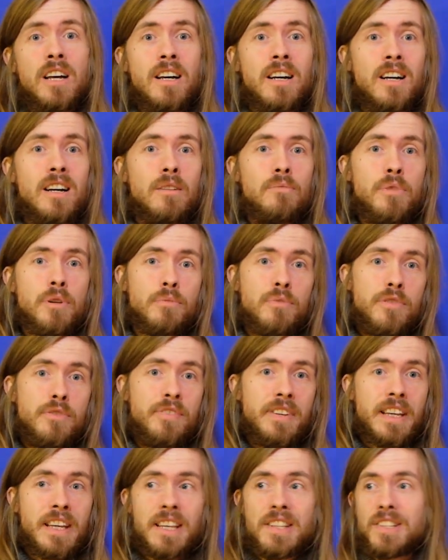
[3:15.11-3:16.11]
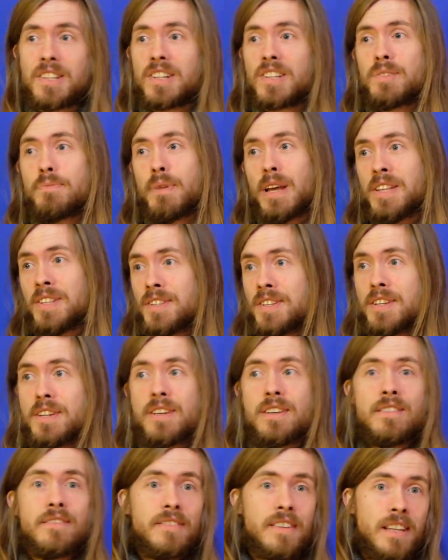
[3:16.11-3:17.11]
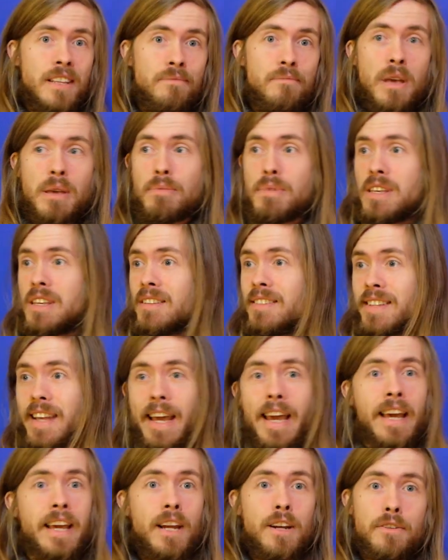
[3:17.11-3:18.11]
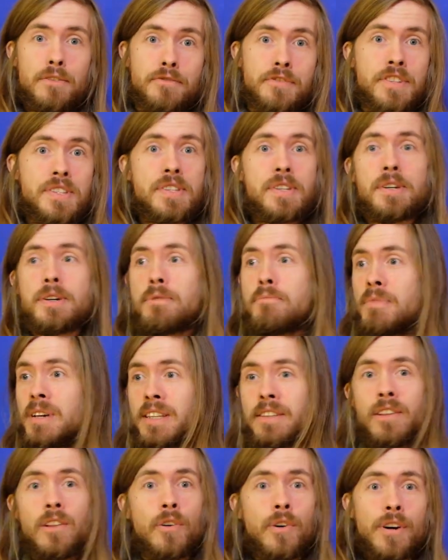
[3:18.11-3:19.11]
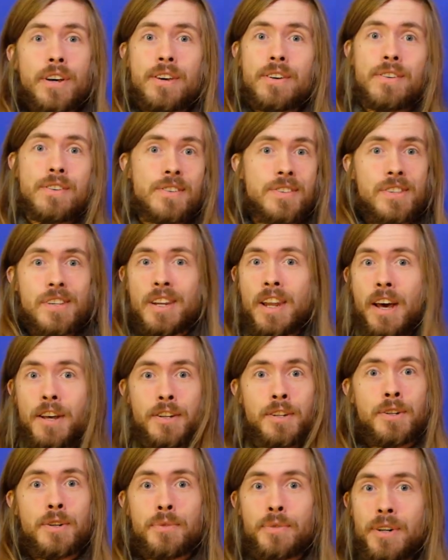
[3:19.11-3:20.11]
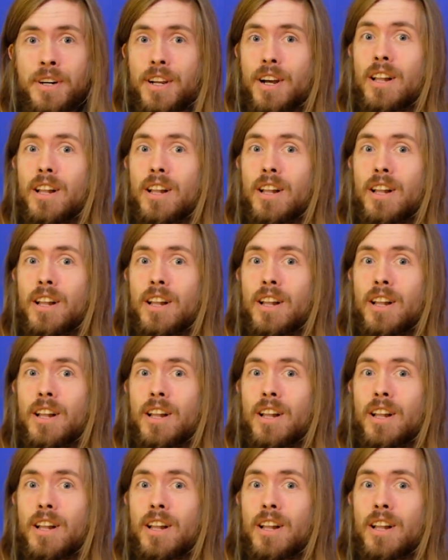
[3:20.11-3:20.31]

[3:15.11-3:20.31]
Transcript: uh, but moving is expensive and maybe taking care of visum and lawyers and I don't know what,